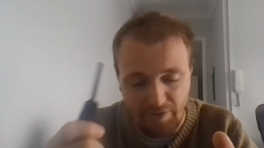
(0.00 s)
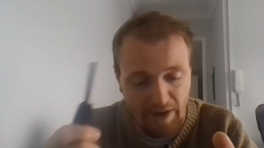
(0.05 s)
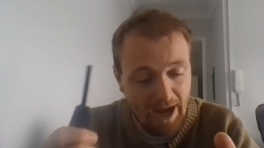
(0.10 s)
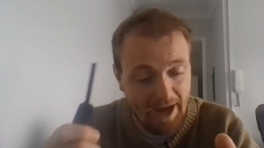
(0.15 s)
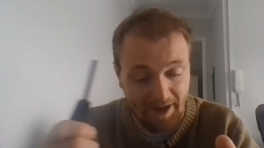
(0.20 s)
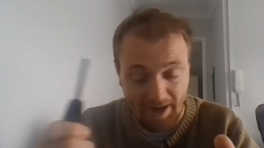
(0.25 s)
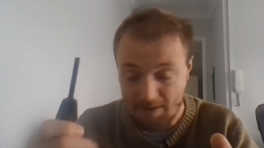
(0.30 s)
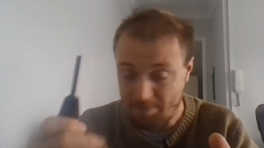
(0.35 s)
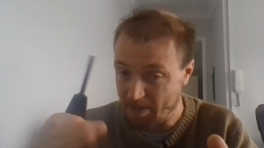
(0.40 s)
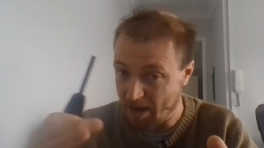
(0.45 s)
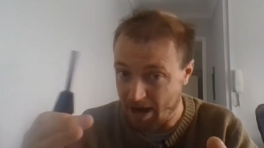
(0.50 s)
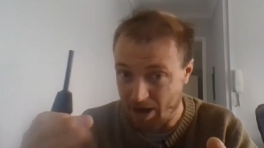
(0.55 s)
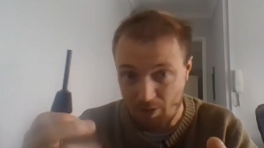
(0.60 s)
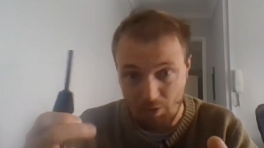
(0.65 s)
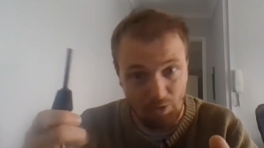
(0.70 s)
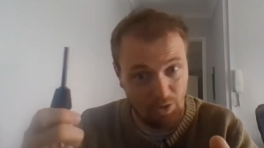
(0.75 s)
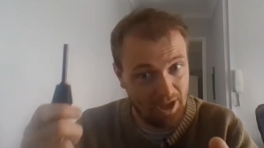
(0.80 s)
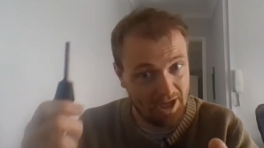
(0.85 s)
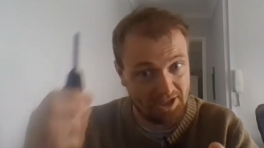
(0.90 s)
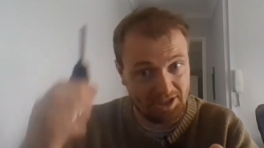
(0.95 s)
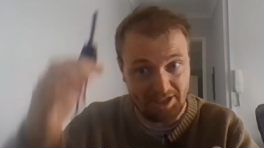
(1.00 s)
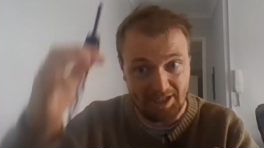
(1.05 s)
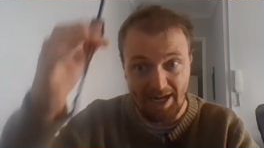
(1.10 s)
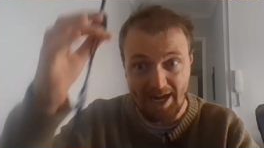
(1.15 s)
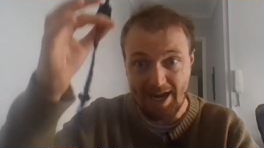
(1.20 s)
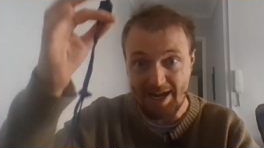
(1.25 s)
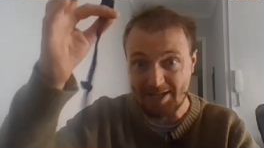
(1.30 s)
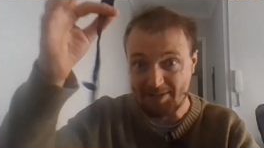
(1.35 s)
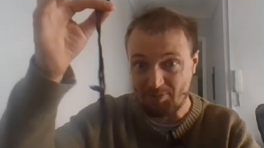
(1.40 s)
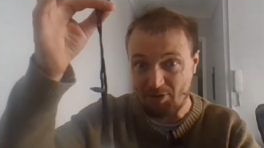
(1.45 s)
thing about this
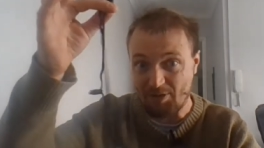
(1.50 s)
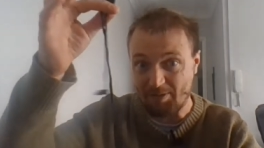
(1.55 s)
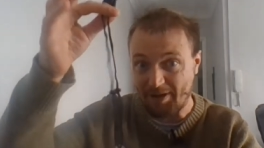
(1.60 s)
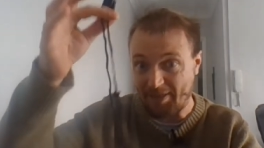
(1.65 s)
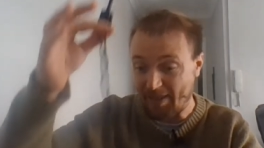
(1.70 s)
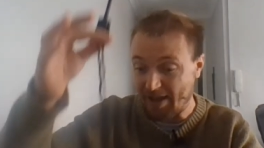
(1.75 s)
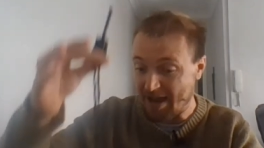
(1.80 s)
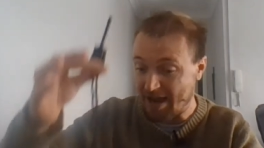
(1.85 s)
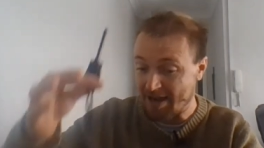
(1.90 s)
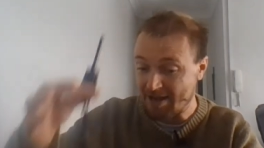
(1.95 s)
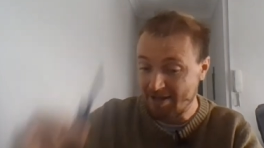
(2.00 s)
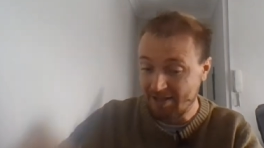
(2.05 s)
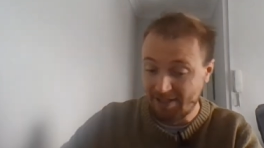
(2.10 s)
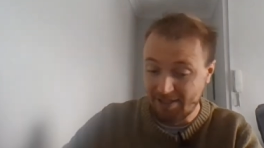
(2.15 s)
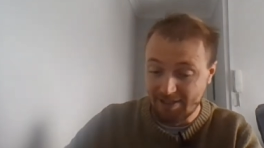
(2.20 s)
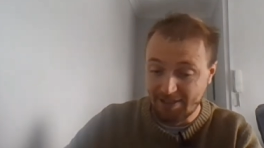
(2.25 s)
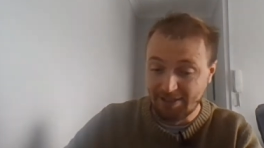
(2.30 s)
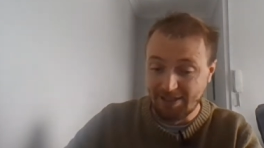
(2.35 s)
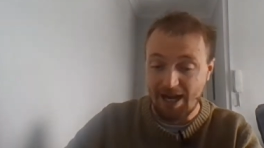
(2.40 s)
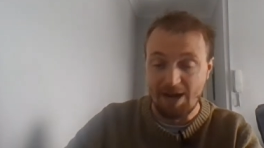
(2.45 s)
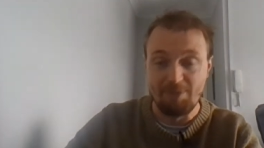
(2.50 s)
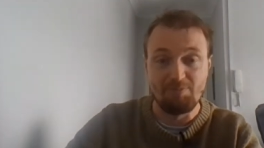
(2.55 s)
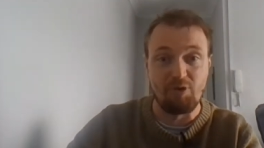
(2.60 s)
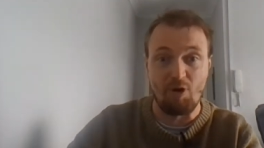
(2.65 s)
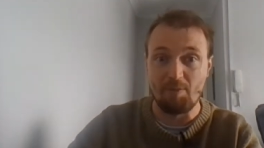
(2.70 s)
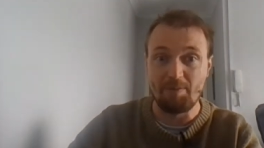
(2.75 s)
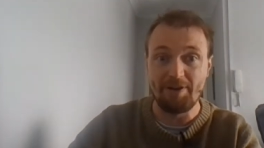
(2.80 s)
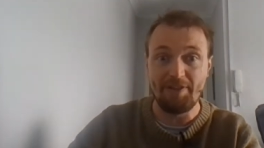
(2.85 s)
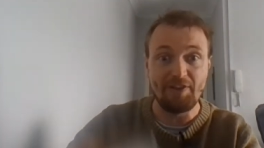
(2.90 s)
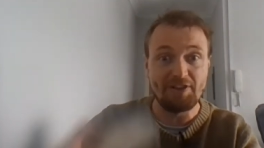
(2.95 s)
kit is probably that. And
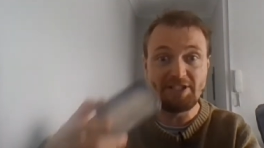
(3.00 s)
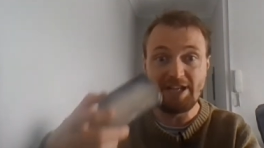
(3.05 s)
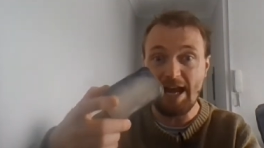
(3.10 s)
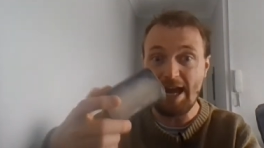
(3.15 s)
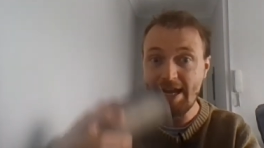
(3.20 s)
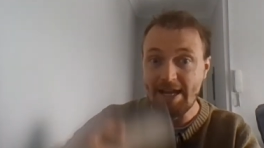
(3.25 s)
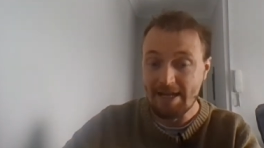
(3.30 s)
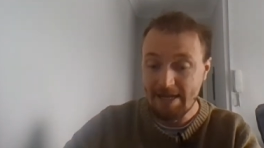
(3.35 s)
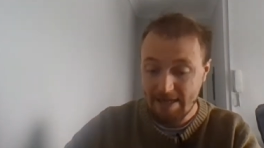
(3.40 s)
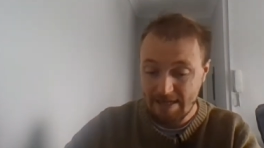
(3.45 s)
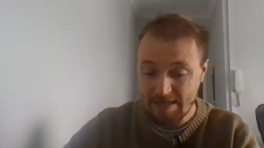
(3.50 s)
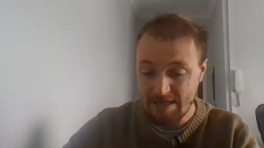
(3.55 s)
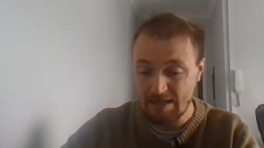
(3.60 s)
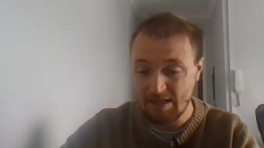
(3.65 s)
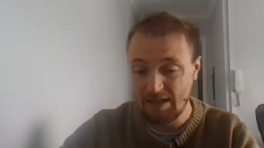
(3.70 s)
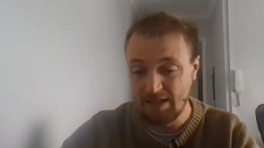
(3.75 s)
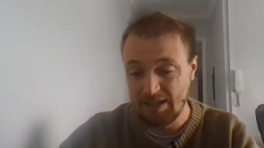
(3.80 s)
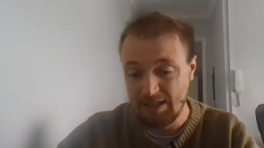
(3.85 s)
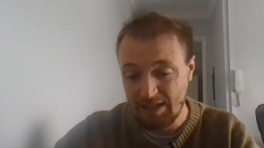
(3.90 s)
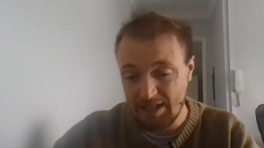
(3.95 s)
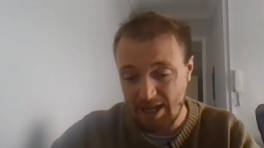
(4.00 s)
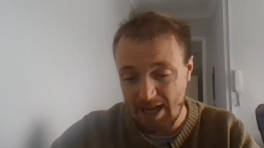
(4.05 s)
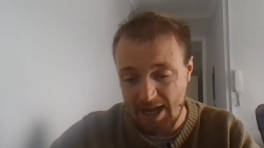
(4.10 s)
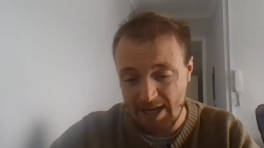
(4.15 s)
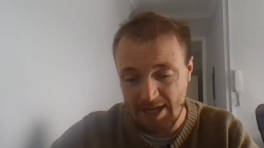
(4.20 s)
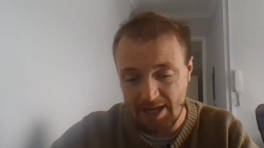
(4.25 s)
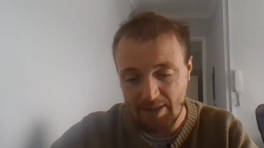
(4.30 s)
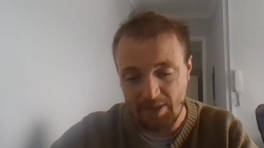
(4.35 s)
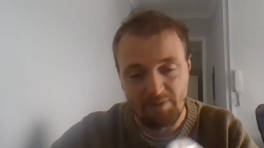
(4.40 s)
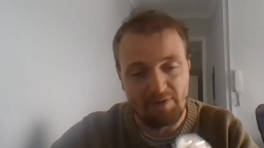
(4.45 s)
probably the tin.
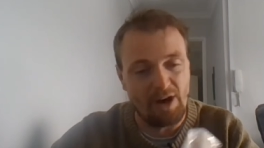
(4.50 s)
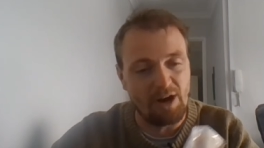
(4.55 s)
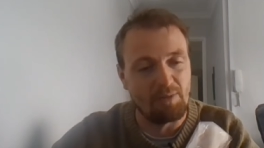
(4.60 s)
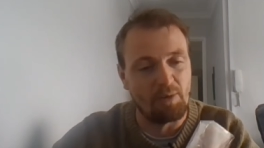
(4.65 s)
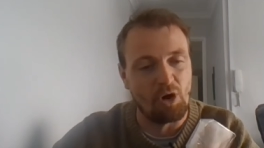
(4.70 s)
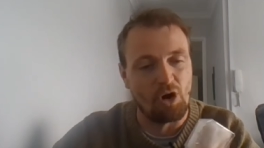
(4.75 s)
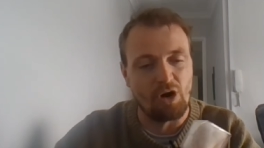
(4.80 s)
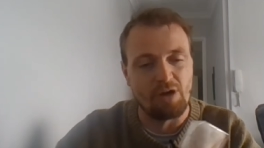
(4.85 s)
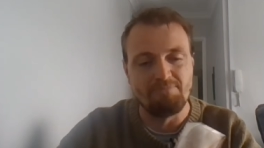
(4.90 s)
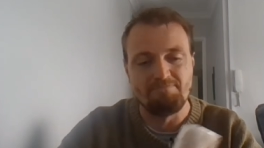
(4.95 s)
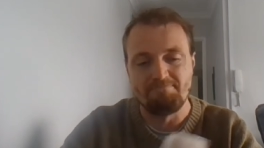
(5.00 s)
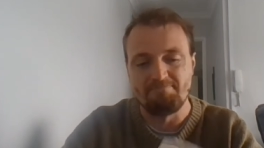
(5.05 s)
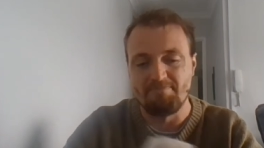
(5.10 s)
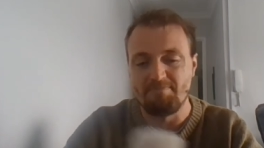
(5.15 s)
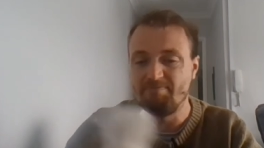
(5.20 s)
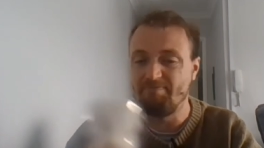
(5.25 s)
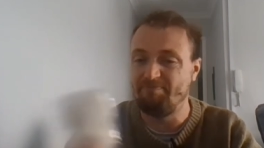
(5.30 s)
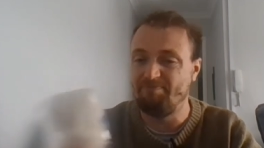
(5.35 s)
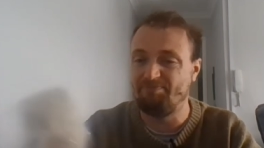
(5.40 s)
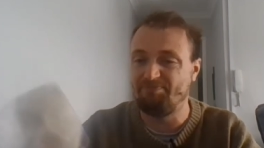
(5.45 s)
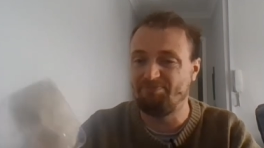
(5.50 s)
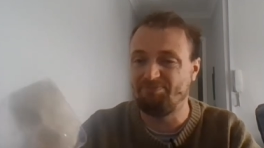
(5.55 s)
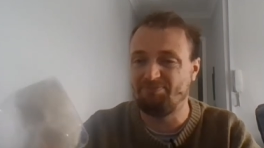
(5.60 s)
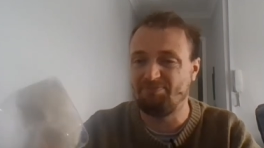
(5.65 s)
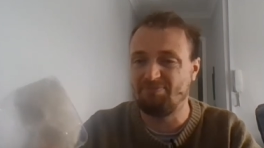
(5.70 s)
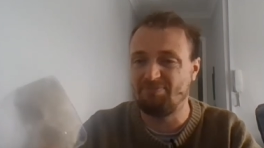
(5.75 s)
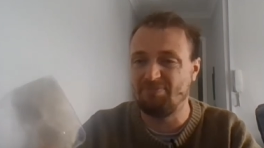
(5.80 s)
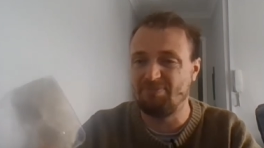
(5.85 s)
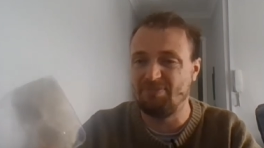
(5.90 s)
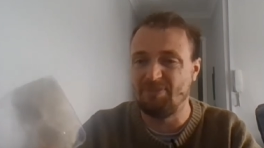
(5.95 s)
And at the very bottom,
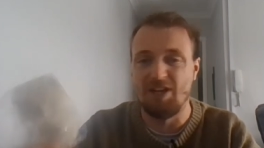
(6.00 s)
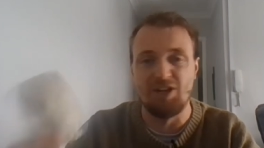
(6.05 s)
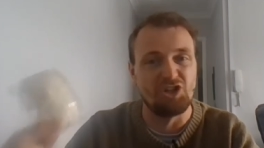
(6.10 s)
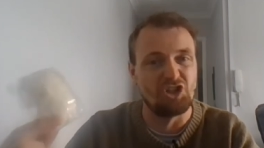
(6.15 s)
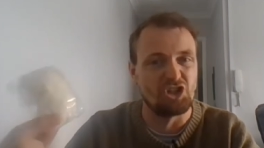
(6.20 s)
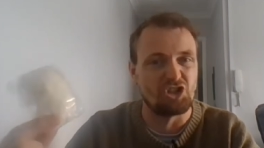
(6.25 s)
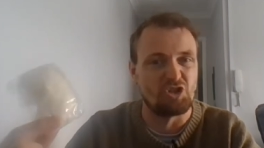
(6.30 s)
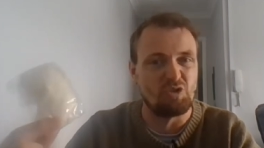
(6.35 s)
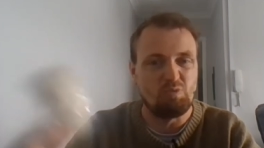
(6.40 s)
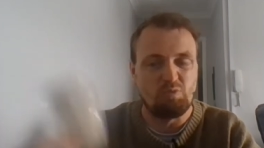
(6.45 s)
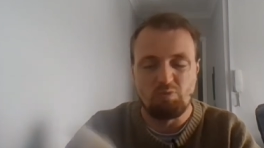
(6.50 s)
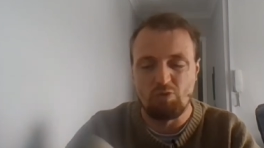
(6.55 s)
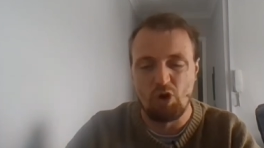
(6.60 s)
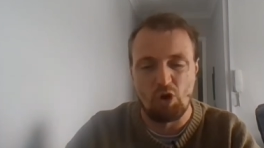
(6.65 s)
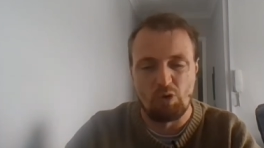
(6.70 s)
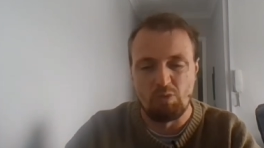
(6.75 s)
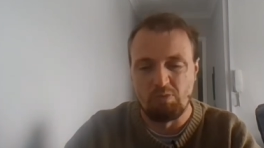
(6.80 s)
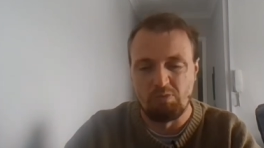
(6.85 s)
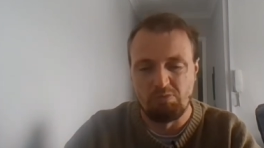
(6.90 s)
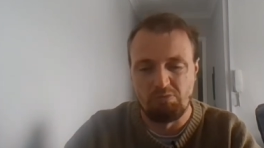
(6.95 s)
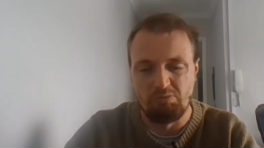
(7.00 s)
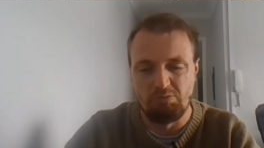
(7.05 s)
it's just some cotton.